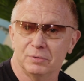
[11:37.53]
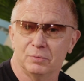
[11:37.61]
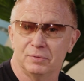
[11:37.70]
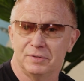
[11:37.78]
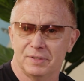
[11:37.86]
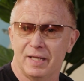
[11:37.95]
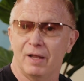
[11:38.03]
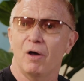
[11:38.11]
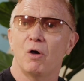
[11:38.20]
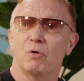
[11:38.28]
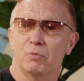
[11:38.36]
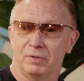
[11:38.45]
who would say,
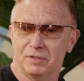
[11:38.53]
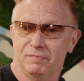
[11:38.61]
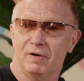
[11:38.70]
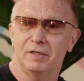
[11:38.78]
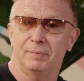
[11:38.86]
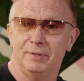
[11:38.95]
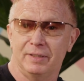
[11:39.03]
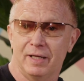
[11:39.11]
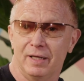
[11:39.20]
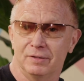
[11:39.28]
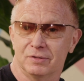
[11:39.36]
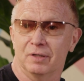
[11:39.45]
"Oh, it's fine to be
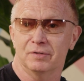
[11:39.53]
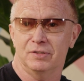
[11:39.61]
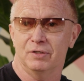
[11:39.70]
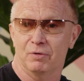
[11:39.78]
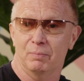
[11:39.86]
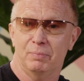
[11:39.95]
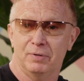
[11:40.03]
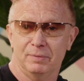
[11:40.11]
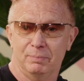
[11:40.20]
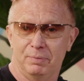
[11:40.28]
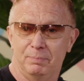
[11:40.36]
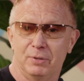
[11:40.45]
gay as long as you don't
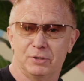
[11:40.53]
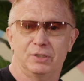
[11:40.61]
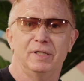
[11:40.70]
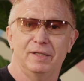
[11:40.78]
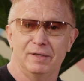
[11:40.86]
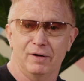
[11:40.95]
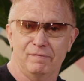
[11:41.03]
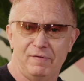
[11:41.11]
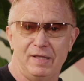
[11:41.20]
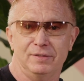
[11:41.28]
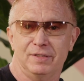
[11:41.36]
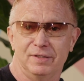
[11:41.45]
push it in our
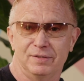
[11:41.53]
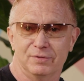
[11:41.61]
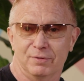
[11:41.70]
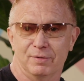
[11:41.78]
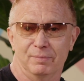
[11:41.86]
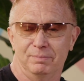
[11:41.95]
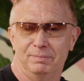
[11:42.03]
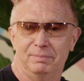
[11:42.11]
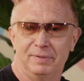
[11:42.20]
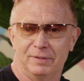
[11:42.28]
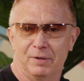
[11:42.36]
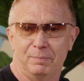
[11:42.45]
faces or
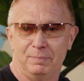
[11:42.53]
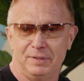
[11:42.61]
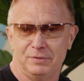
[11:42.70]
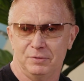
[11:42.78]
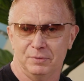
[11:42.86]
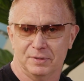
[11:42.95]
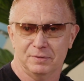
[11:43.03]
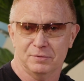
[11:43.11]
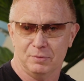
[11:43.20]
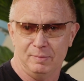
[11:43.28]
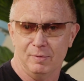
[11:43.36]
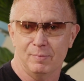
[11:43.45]
be too
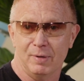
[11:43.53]
extreme